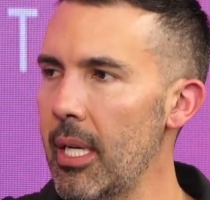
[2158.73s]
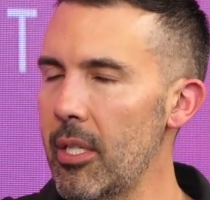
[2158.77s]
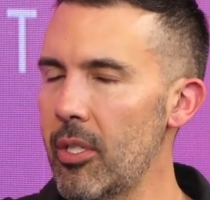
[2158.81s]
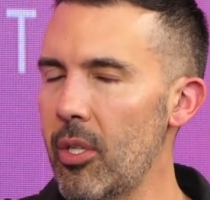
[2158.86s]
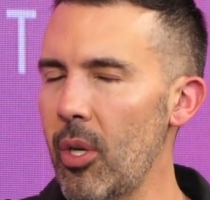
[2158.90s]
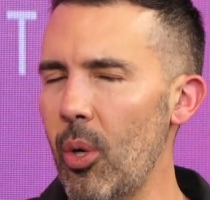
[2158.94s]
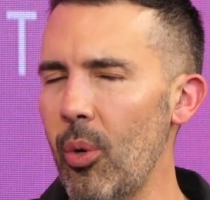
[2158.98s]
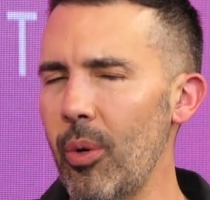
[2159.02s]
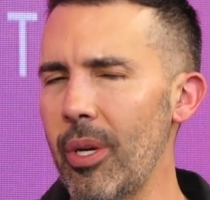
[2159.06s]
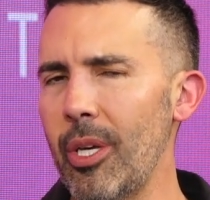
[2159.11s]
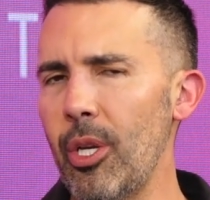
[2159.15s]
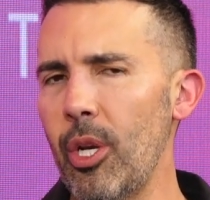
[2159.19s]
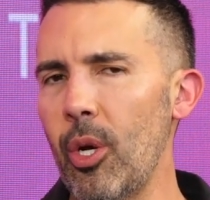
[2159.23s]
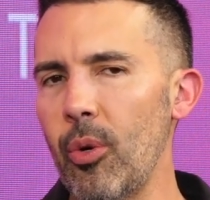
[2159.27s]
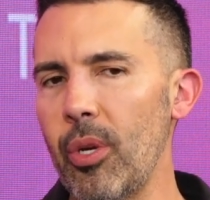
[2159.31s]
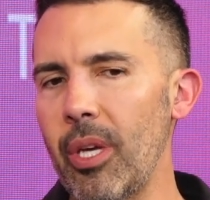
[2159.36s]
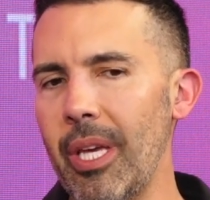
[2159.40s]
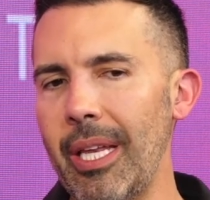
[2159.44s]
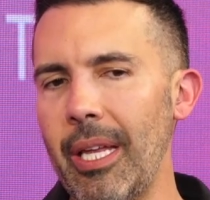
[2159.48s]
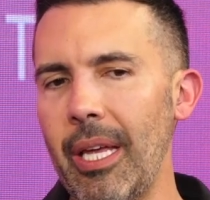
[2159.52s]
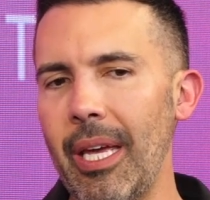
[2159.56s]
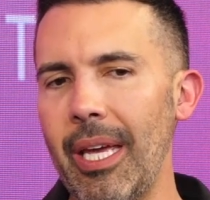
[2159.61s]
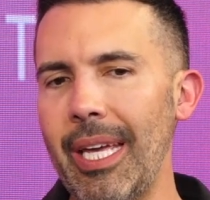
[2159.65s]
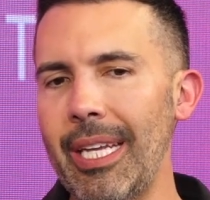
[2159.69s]
So,
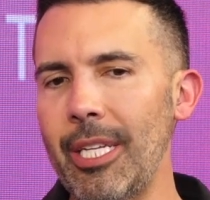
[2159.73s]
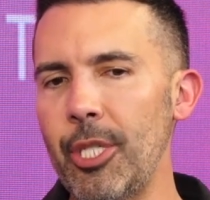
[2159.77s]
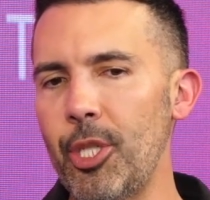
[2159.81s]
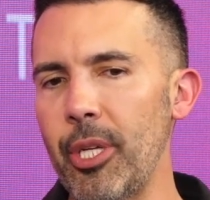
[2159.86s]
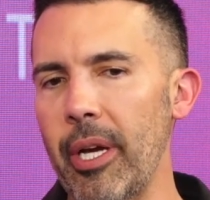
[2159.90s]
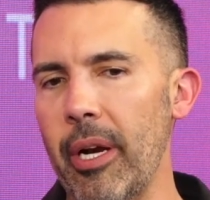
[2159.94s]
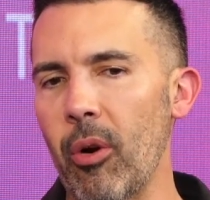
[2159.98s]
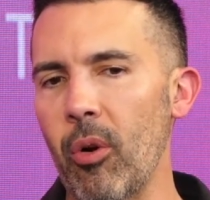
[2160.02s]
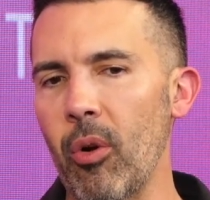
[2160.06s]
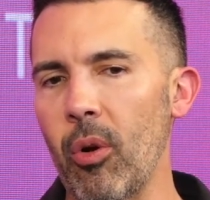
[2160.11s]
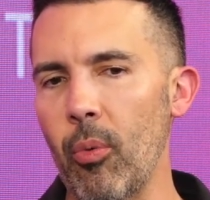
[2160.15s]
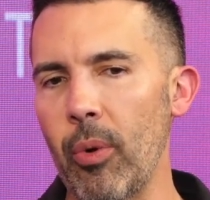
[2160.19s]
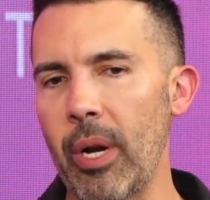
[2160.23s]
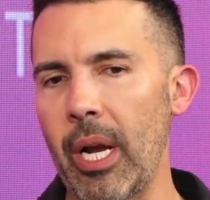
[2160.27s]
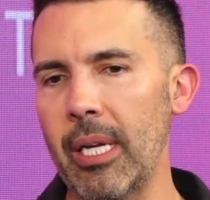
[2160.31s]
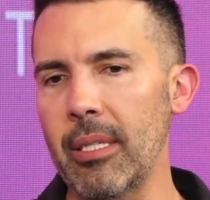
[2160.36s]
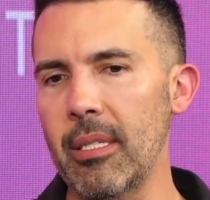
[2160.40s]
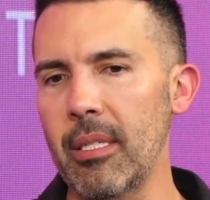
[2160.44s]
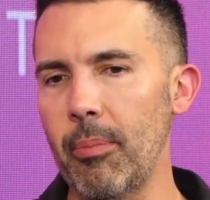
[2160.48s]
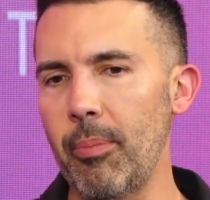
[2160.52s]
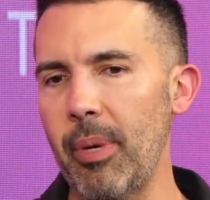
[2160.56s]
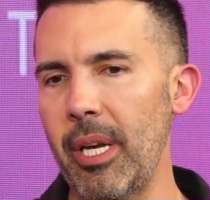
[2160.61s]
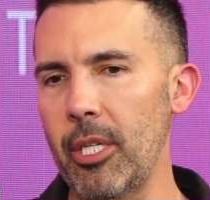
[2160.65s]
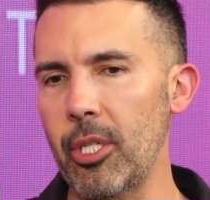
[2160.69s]
in general, when I
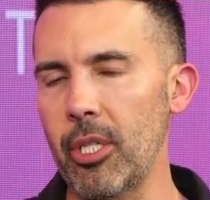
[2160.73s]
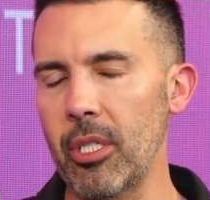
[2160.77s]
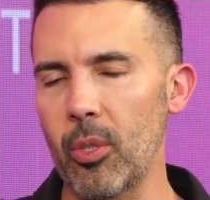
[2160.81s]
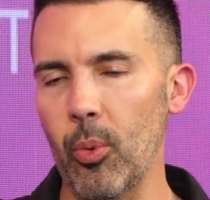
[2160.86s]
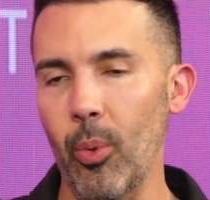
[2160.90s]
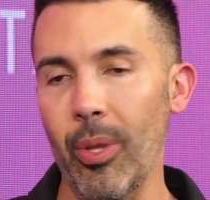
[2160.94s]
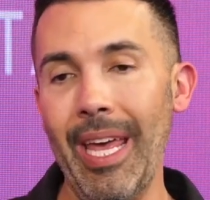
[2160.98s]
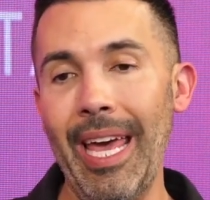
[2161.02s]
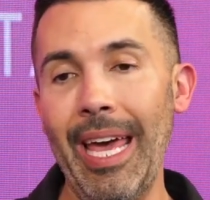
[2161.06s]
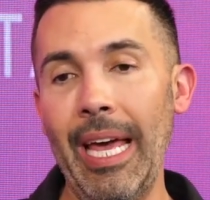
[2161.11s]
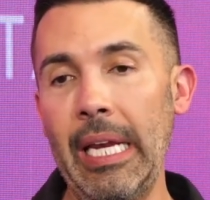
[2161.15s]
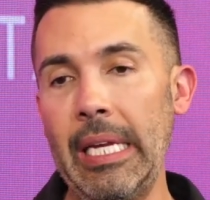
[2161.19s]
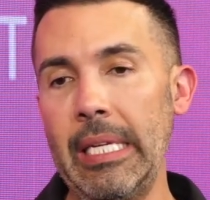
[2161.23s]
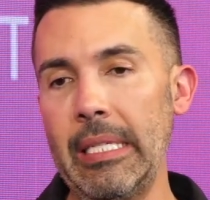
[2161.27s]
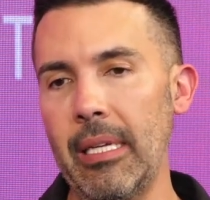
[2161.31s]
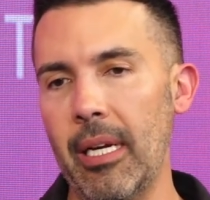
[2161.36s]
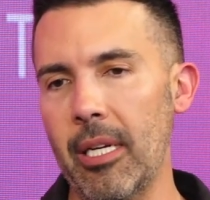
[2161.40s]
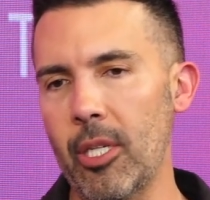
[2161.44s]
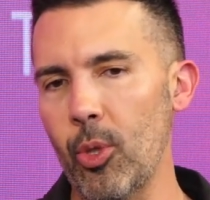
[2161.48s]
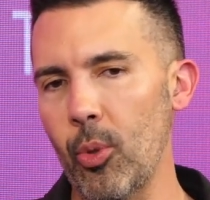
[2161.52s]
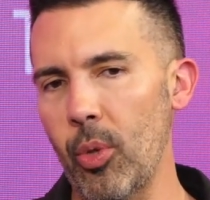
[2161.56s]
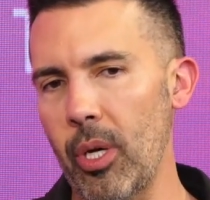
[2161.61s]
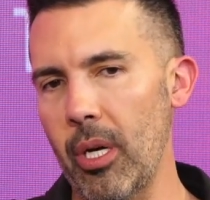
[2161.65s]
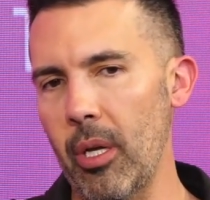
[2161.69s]
see patients with any
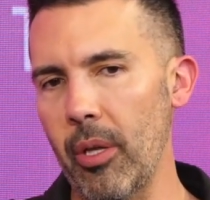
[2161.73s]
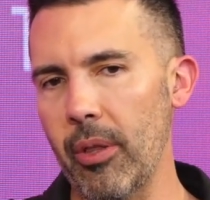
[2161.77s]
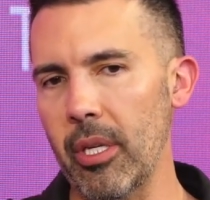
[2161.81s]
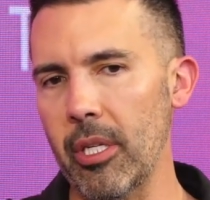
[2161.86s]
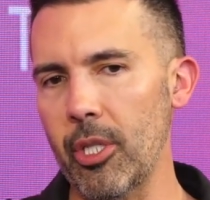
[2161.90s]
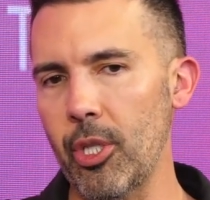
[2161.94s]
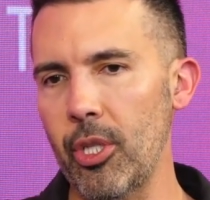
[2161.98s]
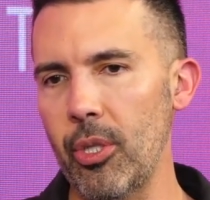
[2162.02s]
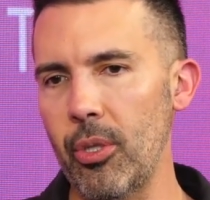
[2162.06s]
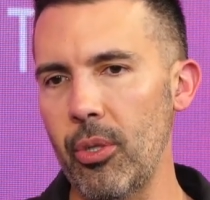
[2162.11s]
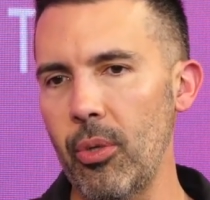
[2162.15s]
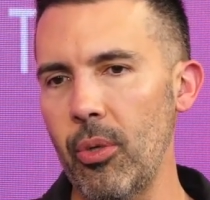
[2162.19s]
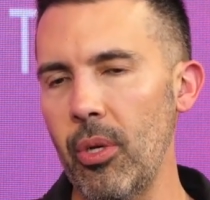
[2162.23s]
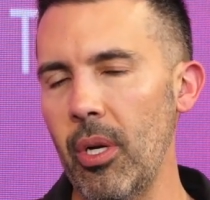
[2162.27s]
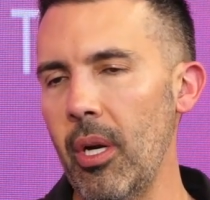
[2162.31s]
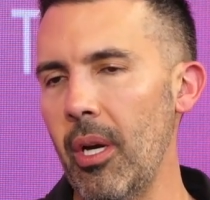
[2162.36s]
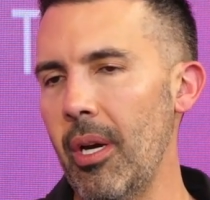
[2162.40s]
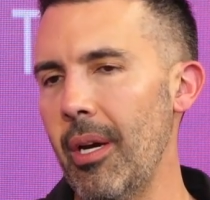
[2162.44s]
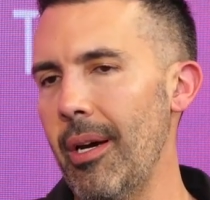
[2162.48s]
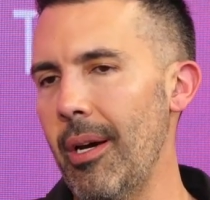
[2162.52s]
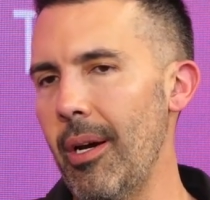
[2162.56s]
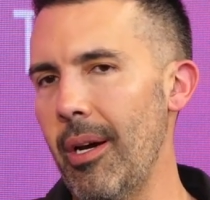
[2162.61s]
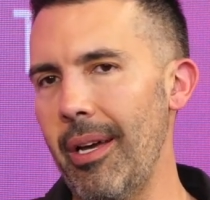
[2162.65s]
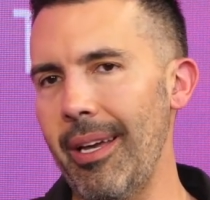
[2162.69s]
sexual health issue,
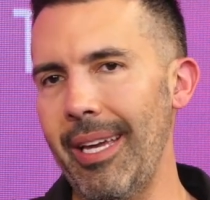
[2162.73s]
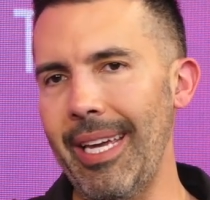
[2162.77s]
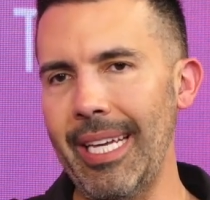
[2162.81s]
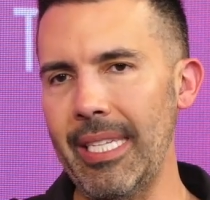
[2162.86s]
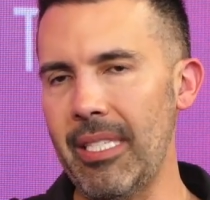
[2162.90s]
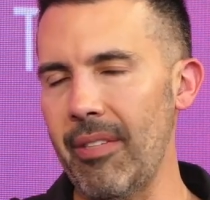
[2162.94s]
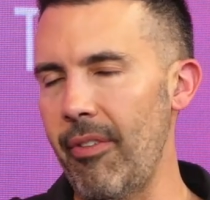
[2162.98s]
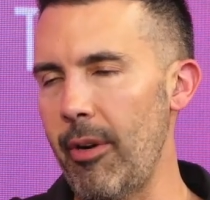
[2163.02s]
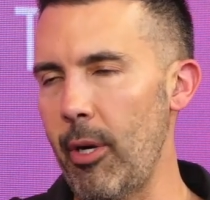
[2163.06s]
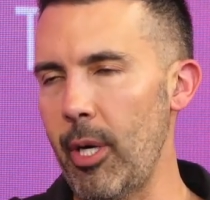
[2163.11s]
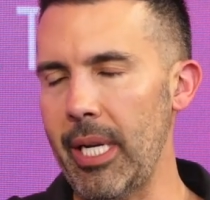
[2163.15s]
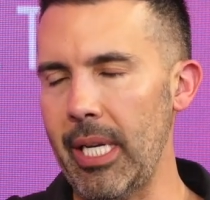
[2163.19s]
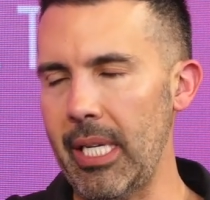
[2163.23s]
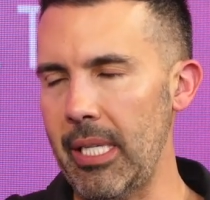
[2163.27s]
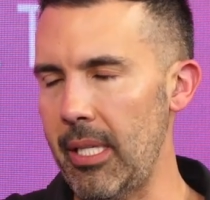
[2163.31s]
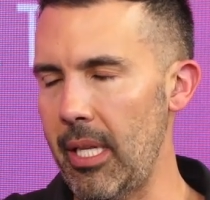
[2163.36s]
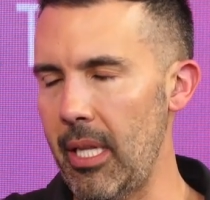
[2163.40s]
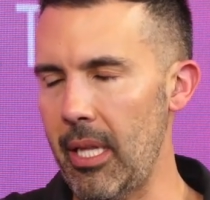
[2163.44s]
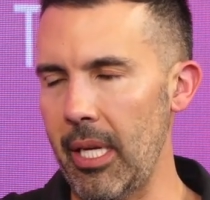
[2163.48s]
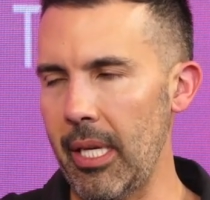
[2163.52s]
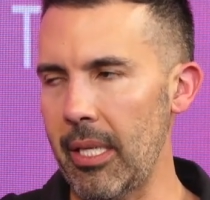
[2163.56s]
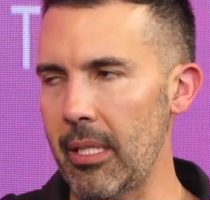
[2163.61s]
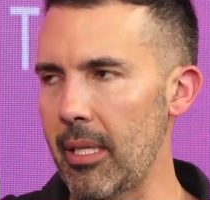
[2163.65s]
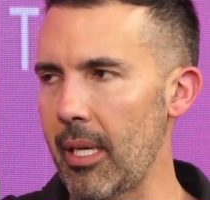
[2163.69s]
it's a very
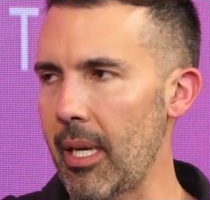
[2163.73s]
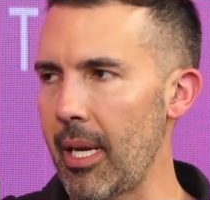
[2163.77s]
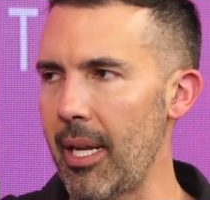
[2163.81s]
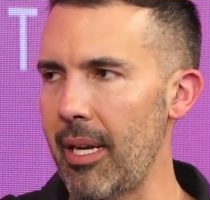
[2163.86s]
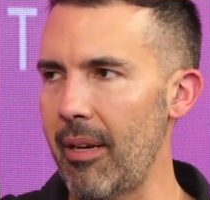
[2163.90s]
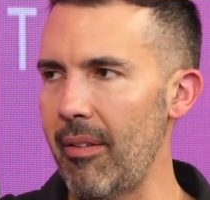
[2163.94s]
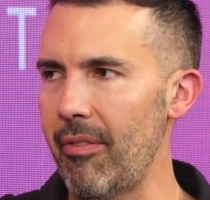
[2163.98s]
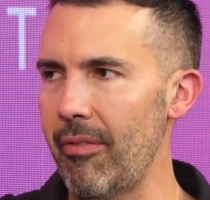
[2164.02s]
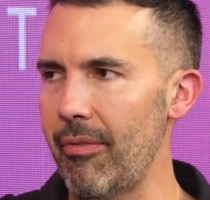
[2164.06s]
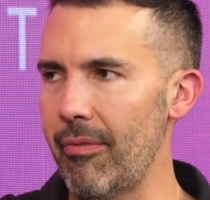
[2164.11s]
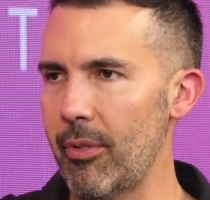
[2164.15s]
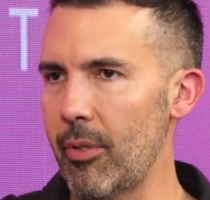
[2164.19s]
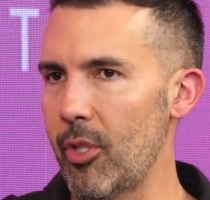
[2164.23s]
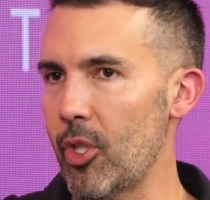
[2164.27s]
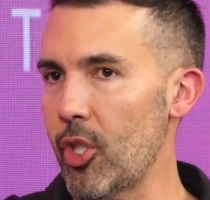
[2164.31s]
easy thing to kind of